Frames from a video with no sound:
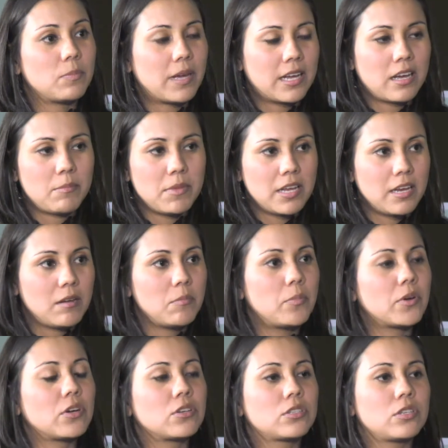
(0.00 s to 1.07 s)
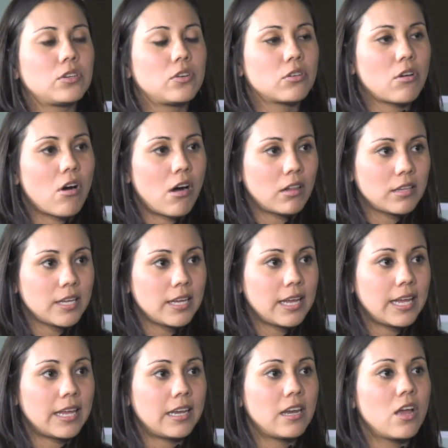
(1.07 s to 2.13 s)
by coming in person or calling
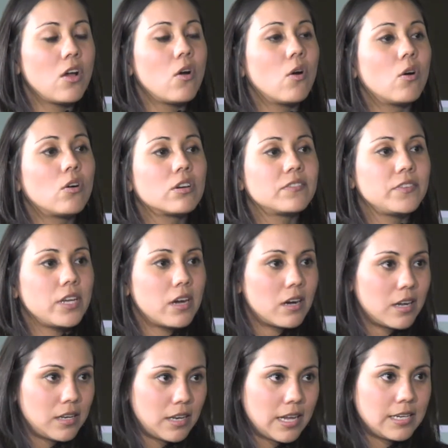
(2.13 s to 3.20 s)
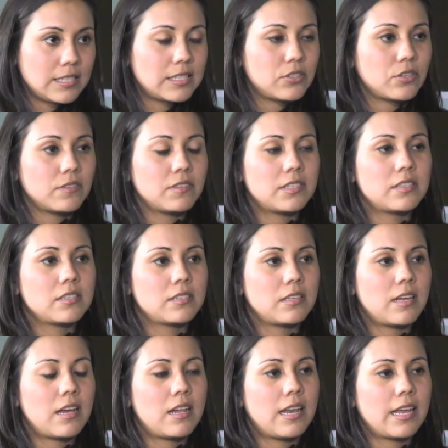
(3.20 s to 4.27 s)
in, or via online services,
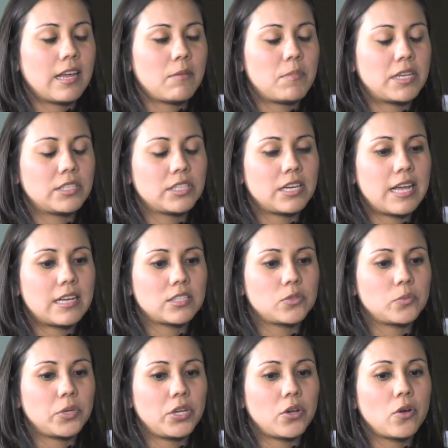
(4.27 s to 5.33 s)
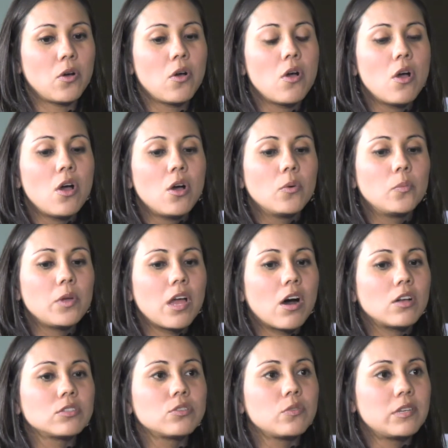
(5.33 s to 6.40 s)
like I mentioned, Ask Rio. We
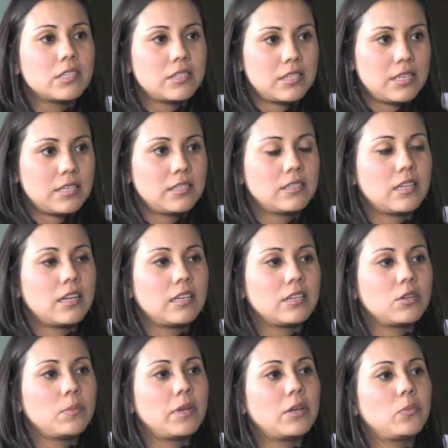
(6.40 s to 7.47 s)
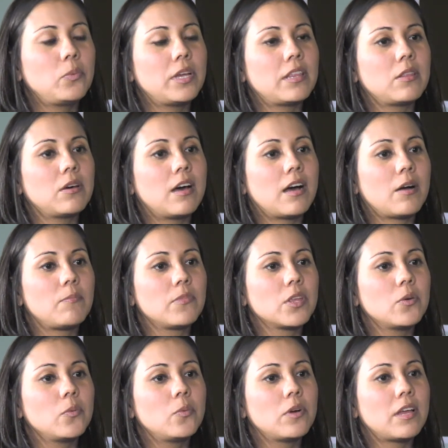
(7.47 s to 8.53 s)
also assist a little bit with
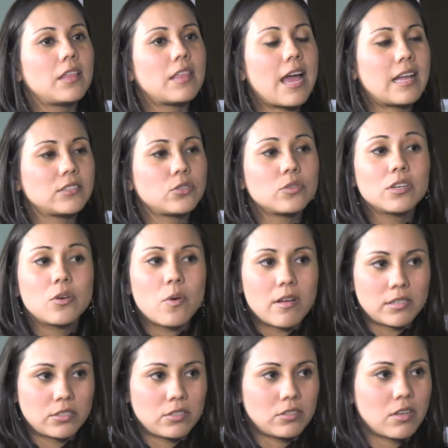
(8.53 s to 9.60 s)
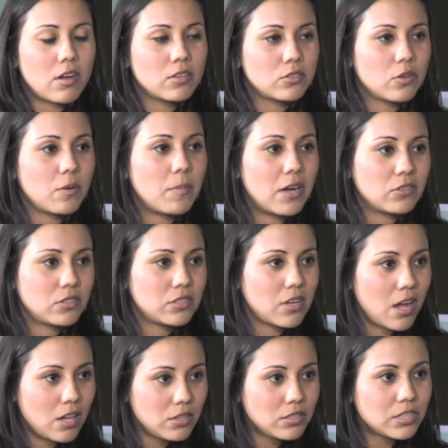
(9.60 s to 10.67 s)
answering questions also about
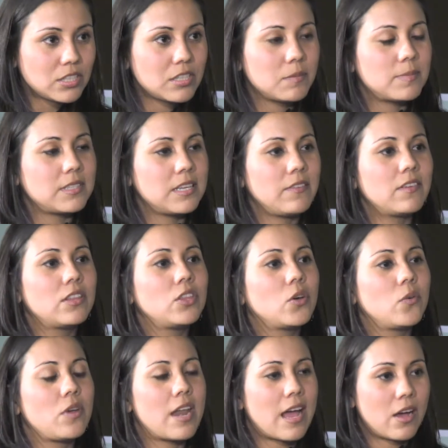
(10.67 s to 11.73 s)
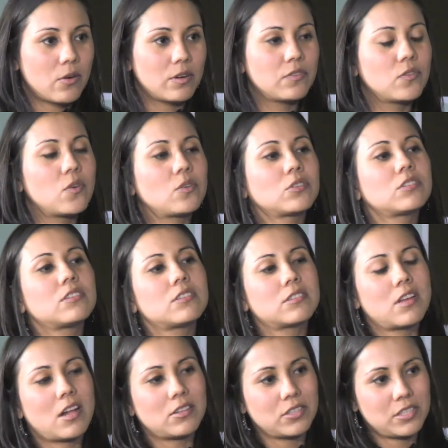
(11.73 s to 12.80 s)
scholarships, even though now, of course, the
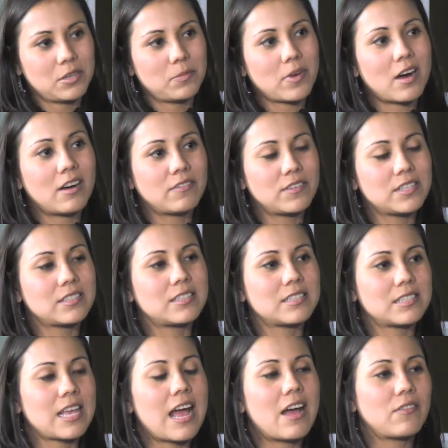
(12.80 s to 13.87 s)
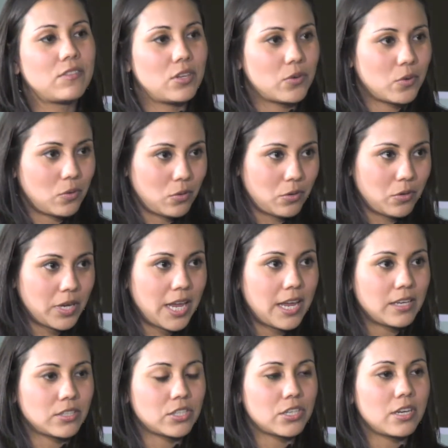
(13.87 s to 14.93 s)
scholarship office does have their own
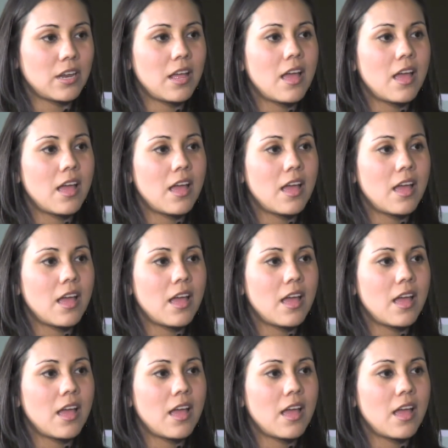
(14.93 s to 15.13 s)
location.